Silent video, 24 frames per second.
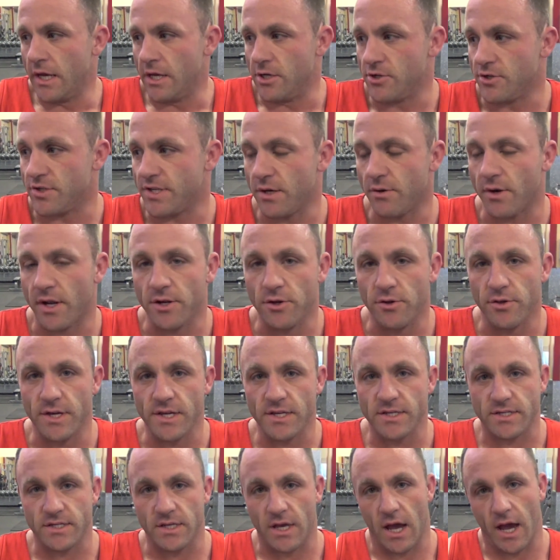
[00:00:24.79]
You see when I do
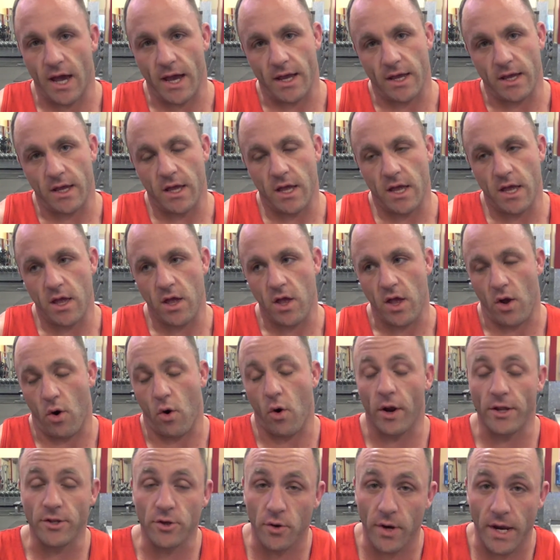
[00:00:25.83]
this, or
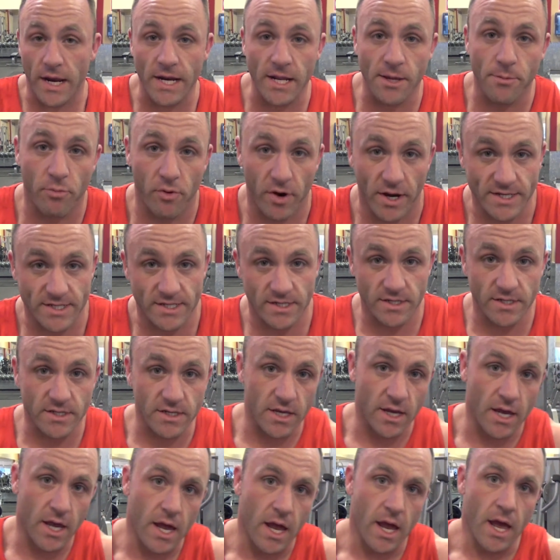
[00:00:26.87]
I do any
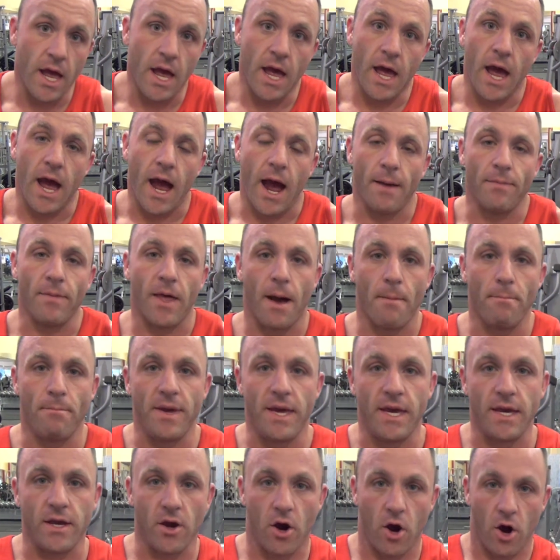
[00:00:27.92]
presses, I'm not
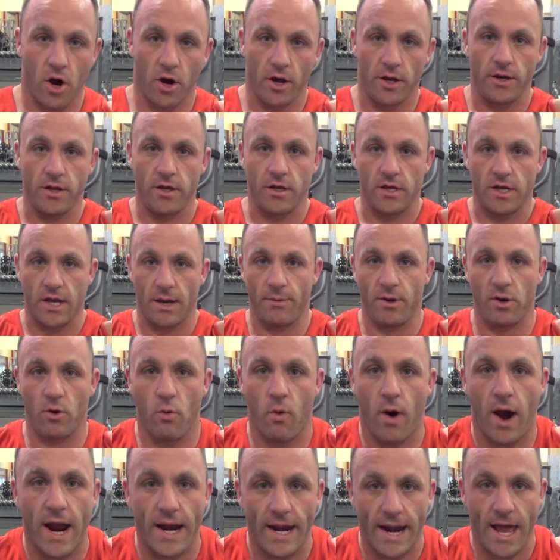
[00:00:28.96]
big on coming
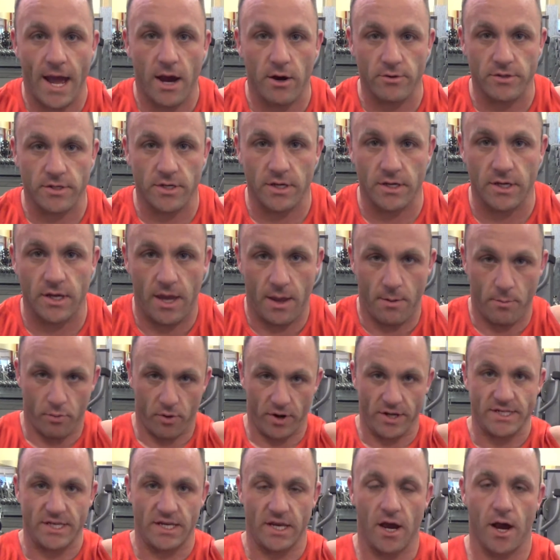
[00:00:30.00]
wide out and
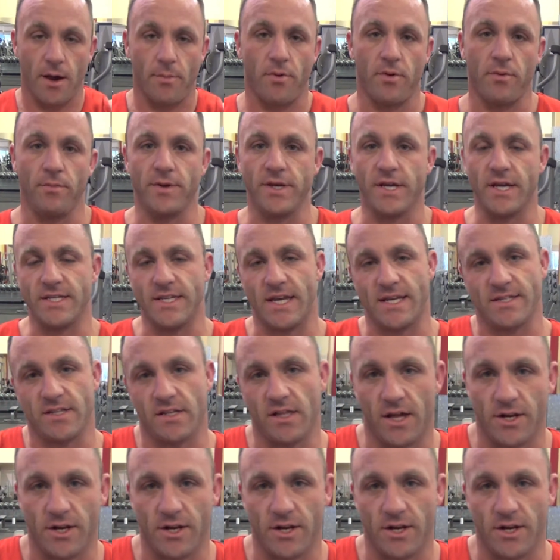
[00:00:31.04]
pressing up because that's a